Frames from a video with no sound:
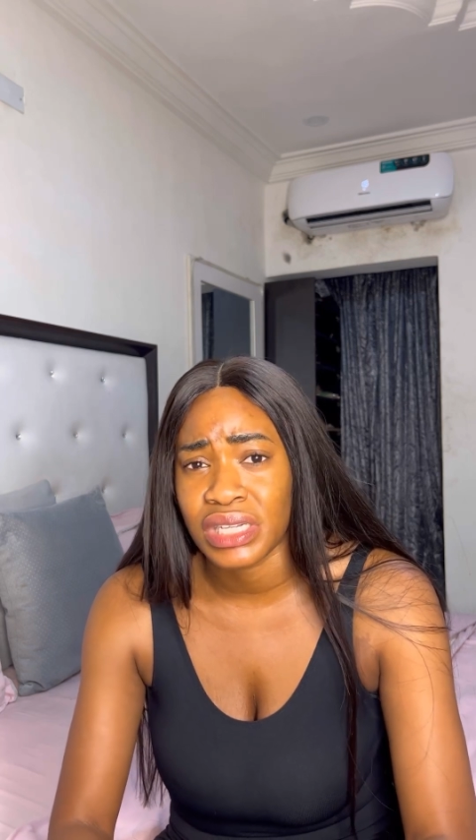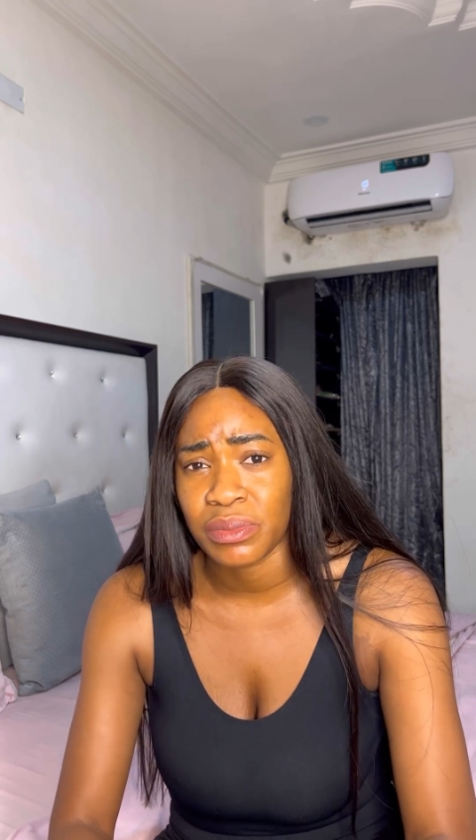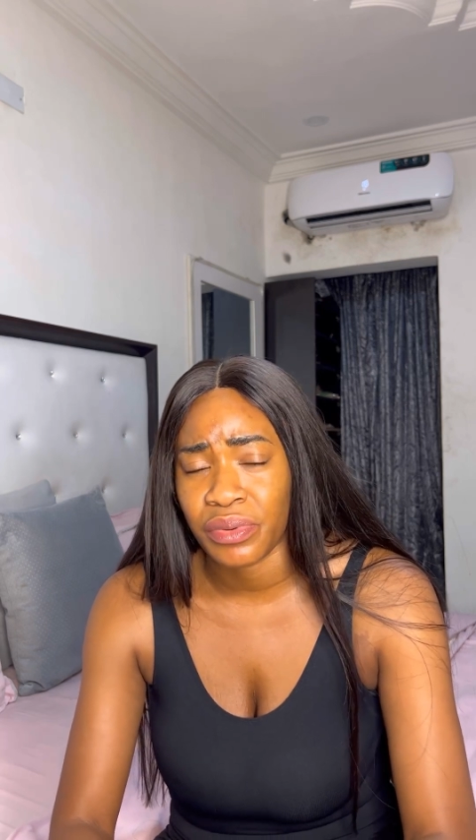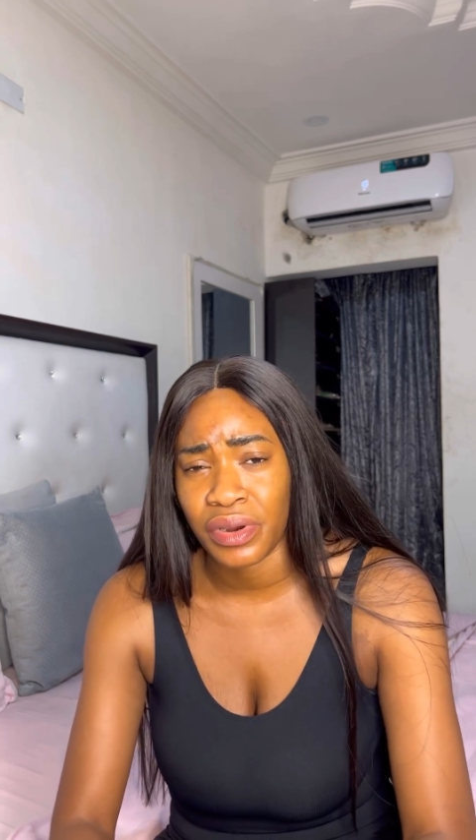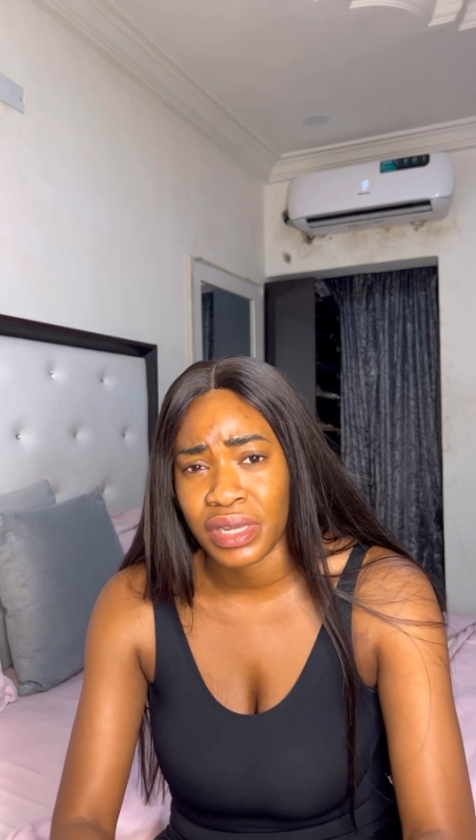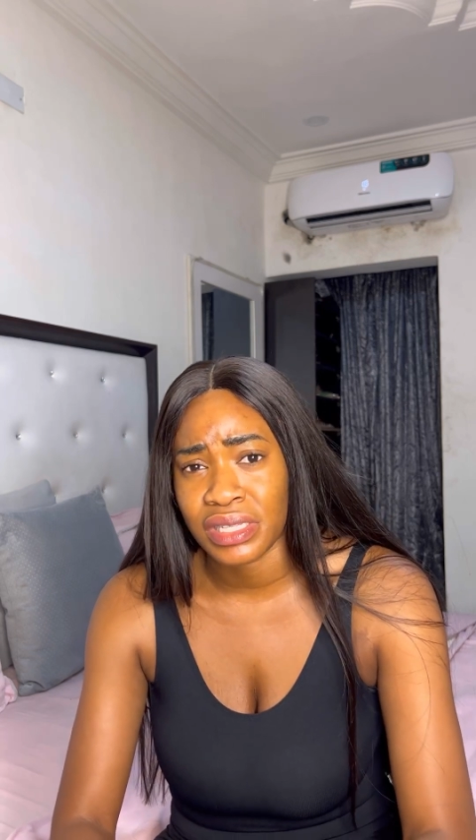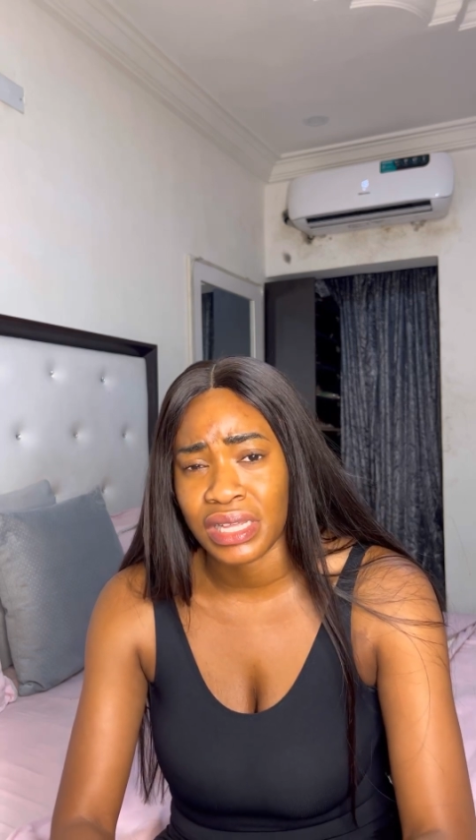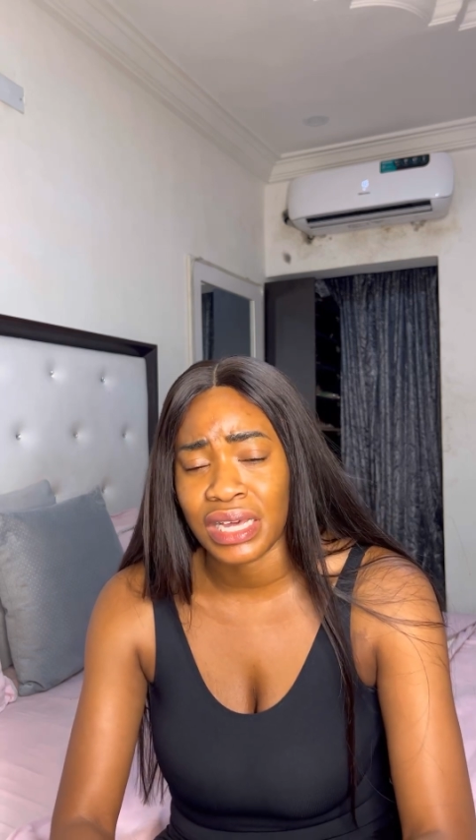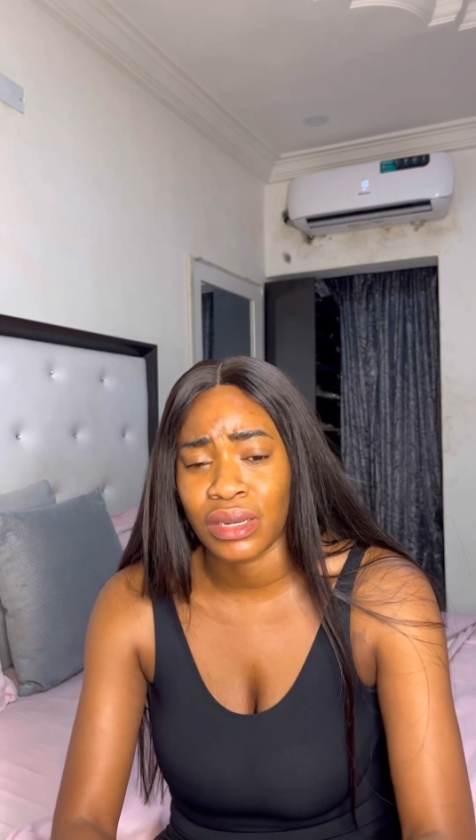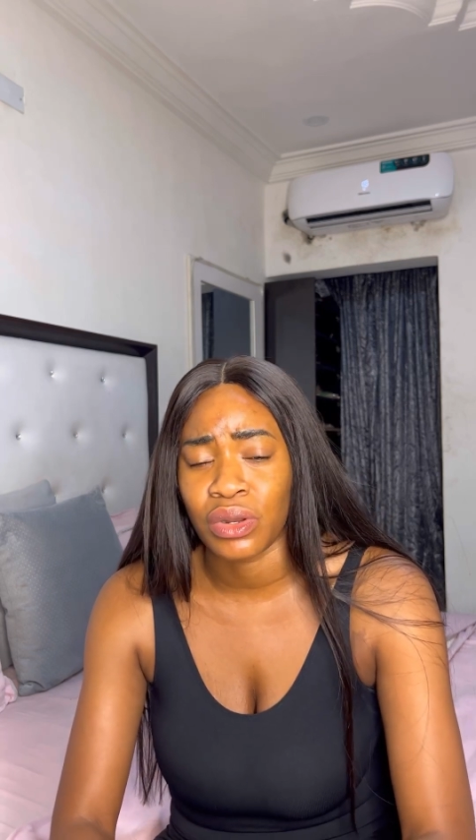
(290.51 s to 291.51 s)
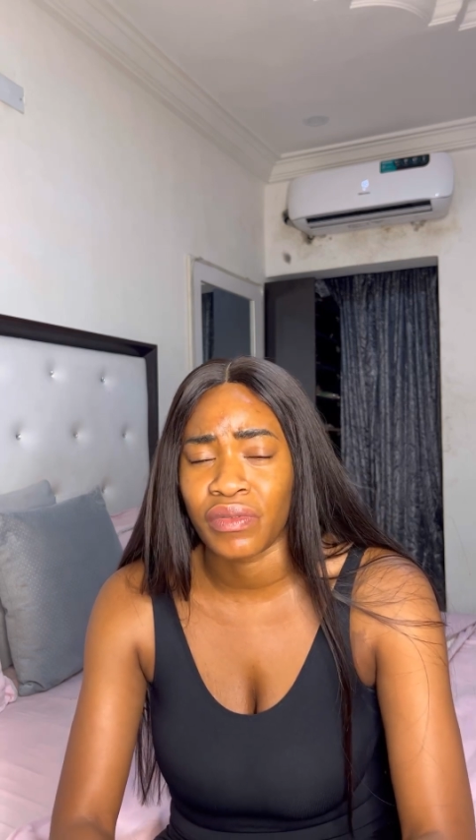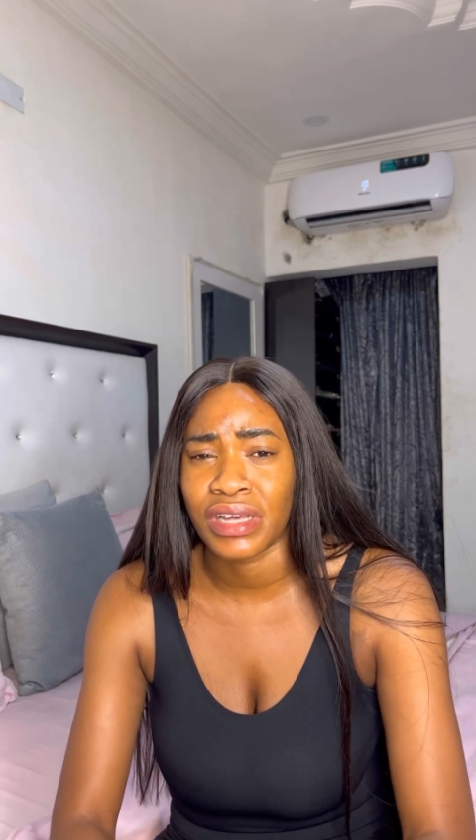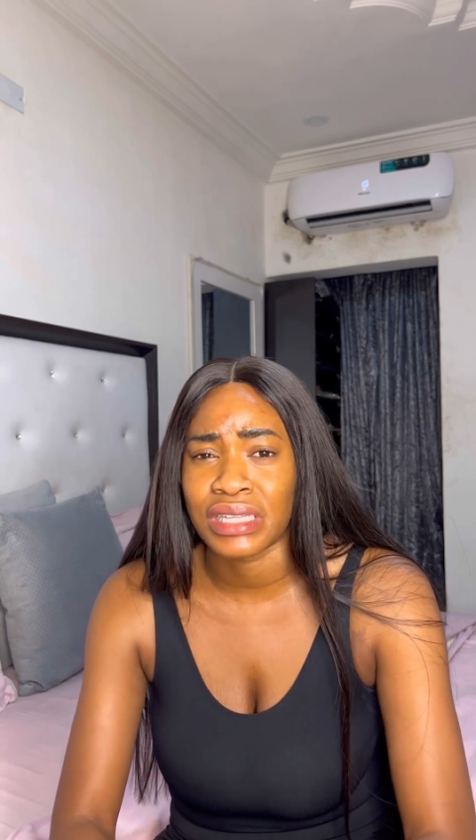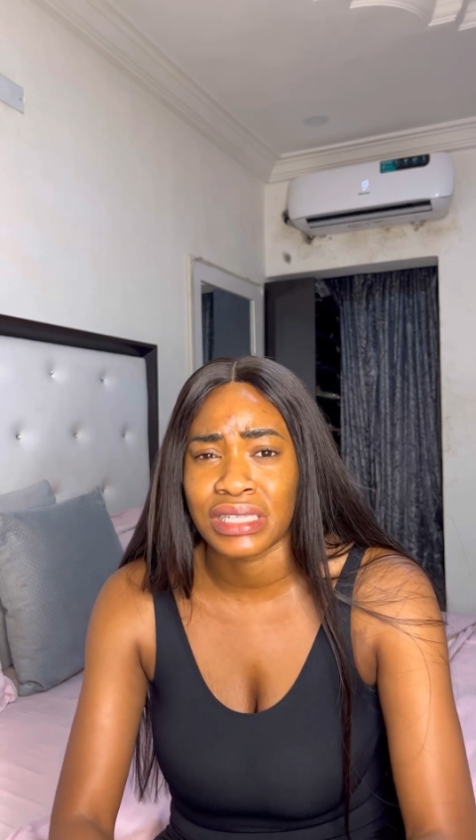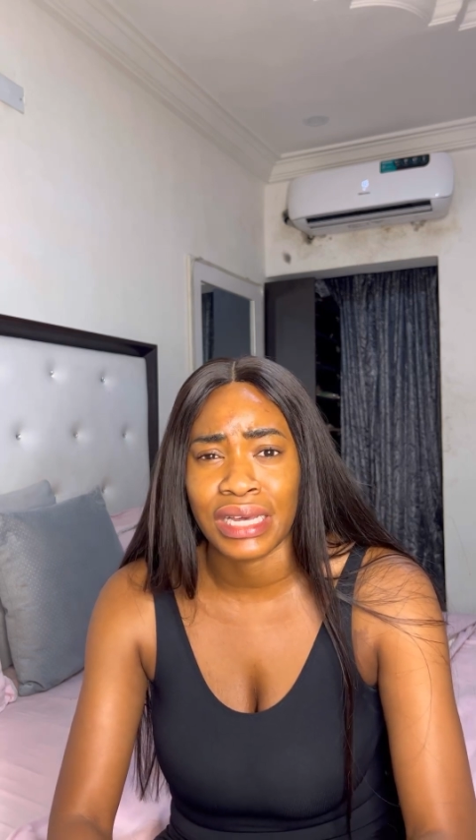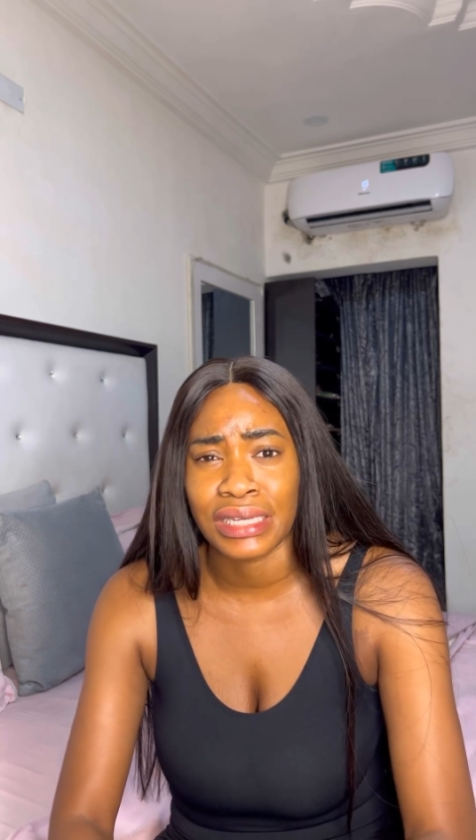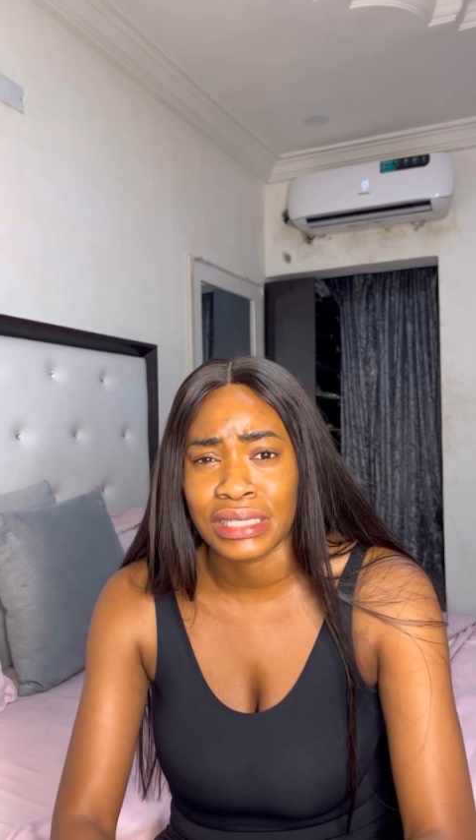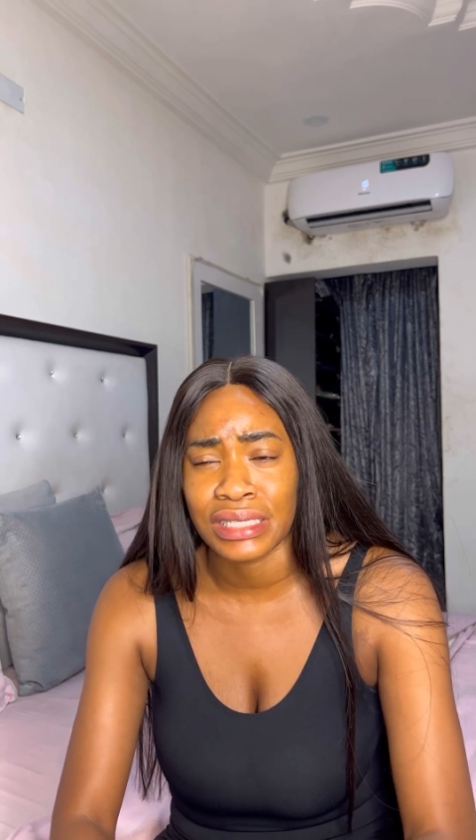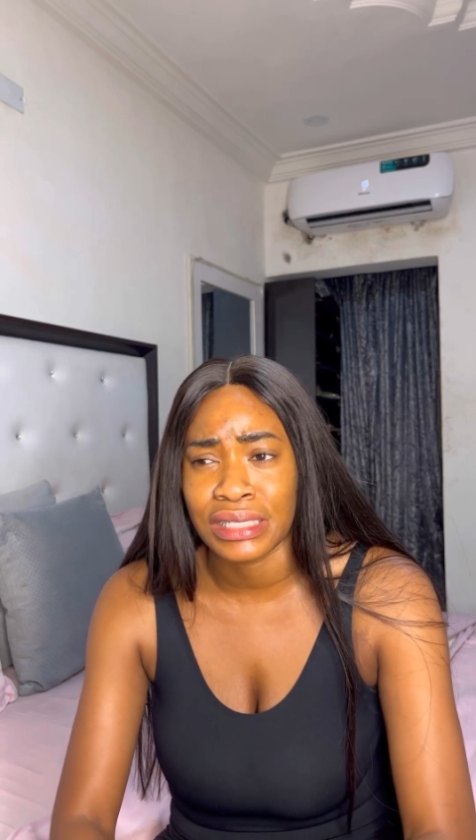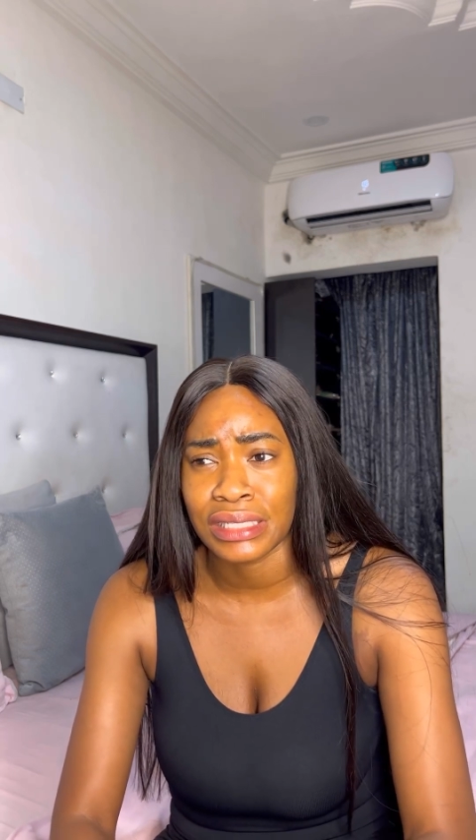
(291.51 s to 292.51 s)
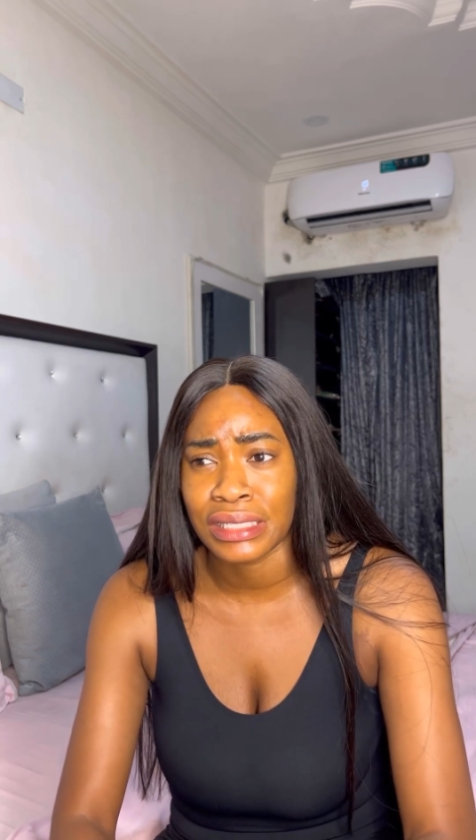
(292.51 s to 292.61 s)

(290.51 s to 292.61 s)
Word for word: depressed i had a lot of anxiety